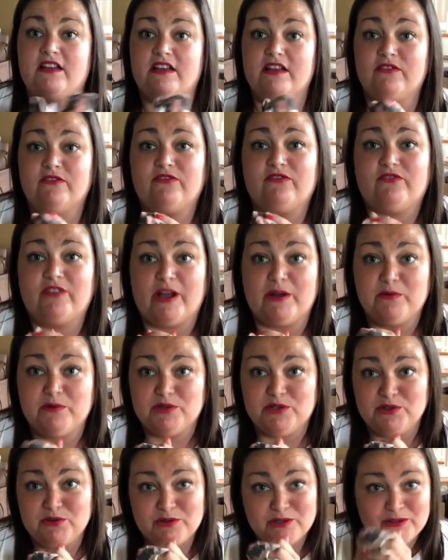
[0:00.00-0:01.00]
it, I
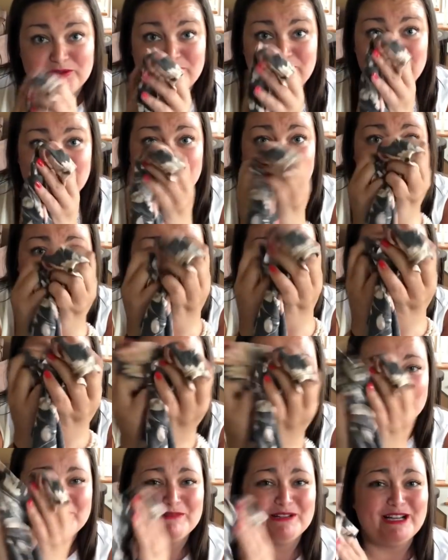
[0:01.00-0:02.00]
wish you could feel through the
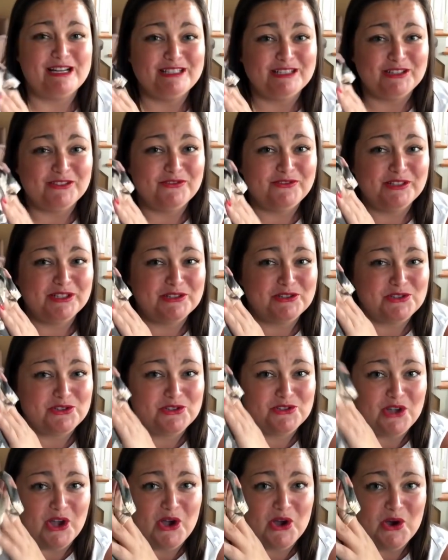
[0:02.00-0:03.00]
camera because it feels
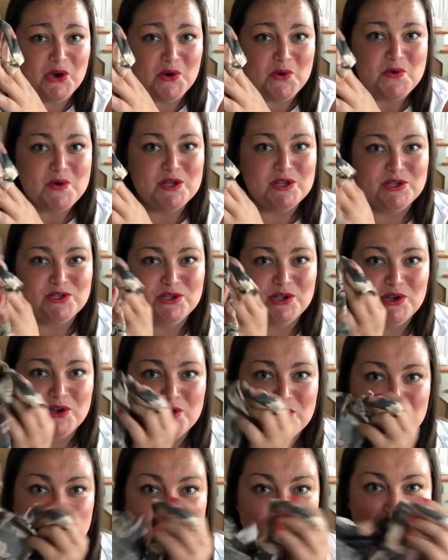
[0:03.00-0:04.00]
so,
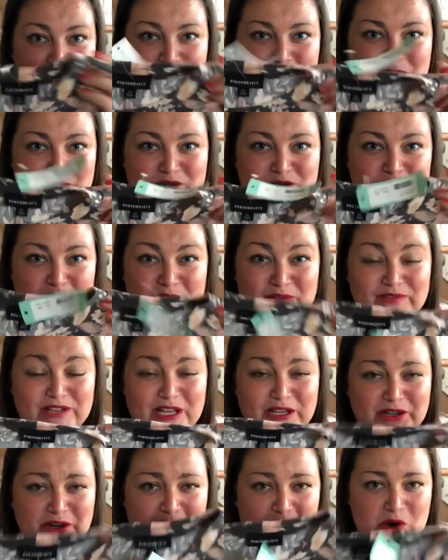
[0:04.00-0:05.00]
so super soft
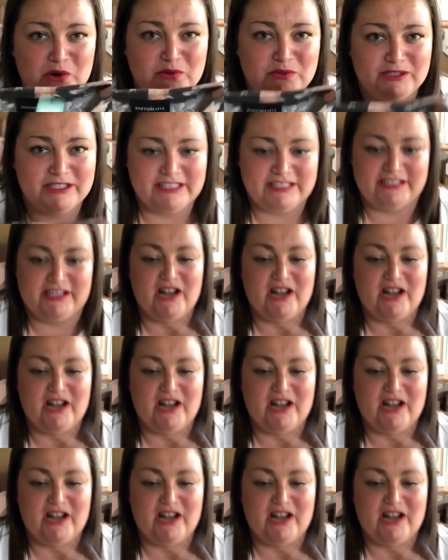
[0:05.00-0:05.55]
and cozy,